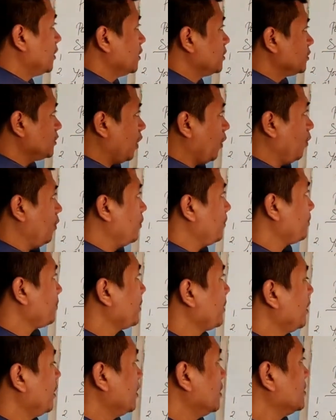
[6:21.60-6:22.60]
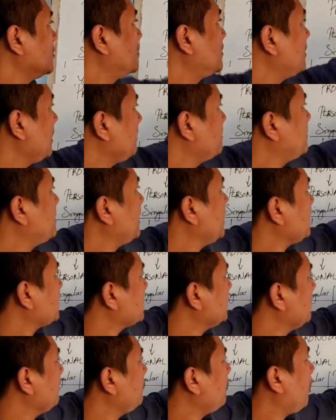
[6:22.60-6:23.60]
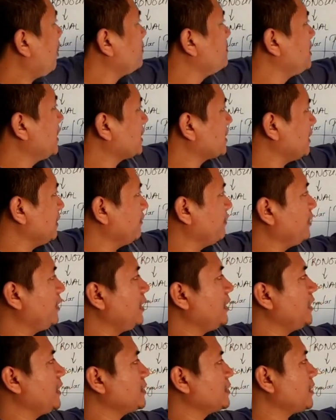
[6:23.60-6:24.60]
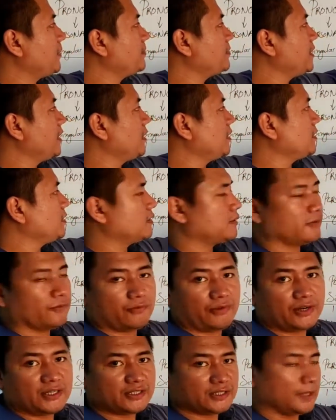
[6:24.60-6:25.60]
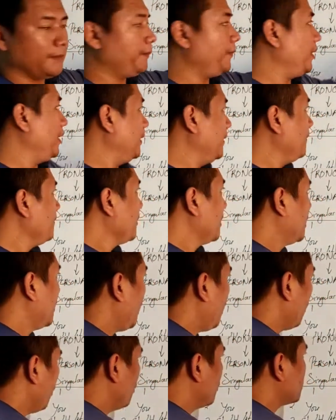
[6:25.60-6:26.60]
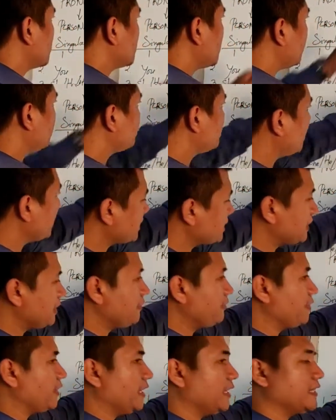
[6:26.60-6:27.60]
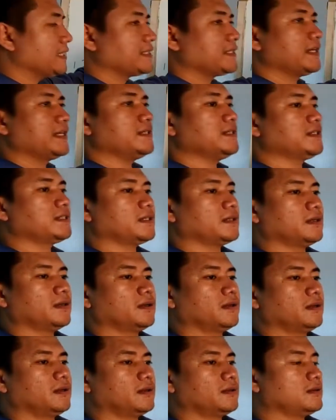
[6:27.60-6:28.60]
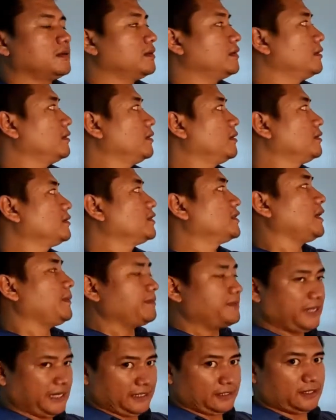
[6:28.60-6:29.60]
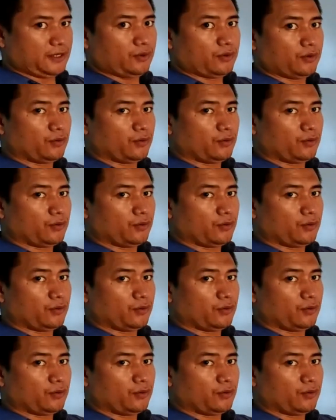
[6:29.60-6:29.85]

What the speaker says: So, subjective, objective. Here is something very simple. Now, subjective in a sense, subject.